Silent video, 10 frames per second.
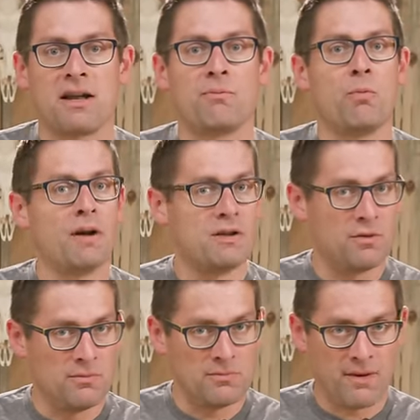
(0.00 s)
kind of what
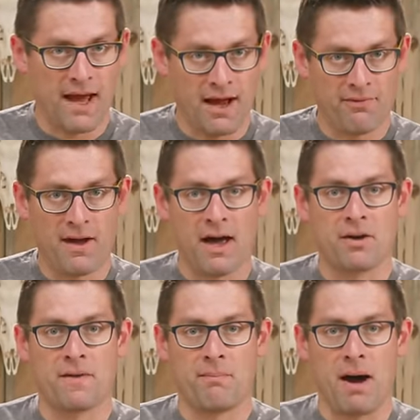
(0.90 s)
you'd have
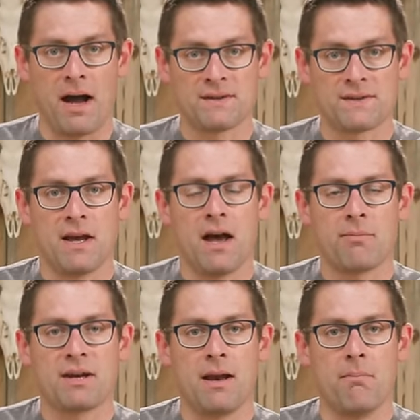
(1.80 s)
out of the box.
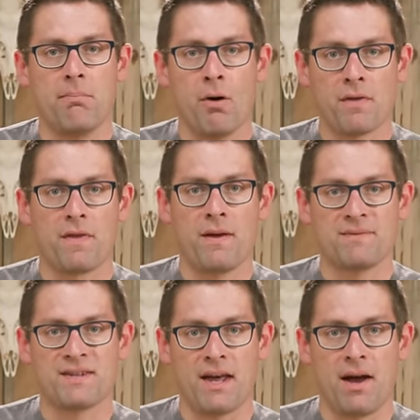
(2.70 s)
I'm gonna get both of them
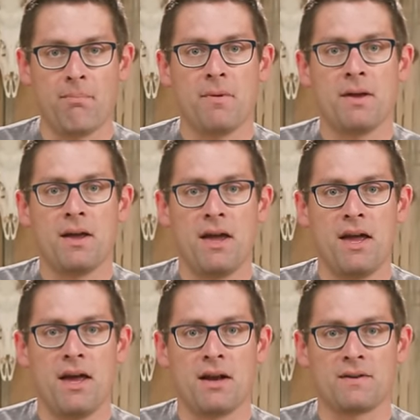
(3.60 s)
set up
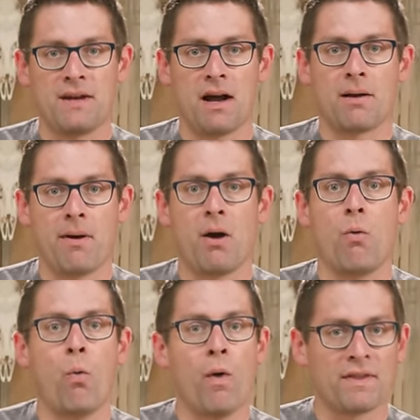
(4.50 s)
and I'll talk
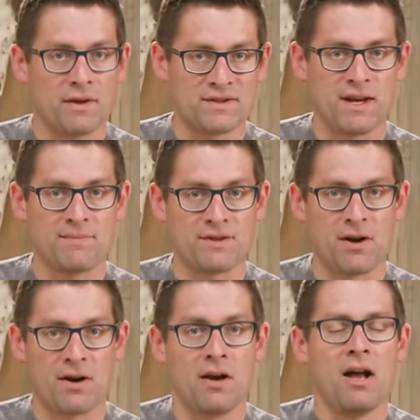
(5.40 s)
about what those steps
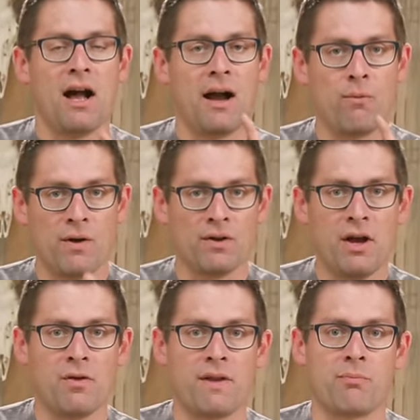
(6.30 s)
are. I will
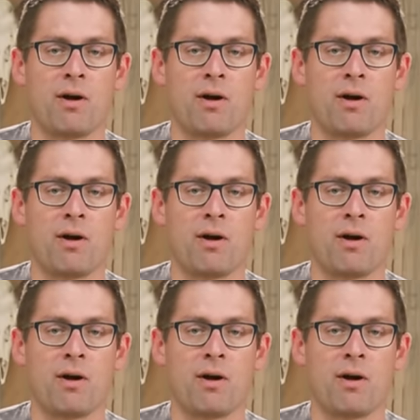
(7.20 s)
note that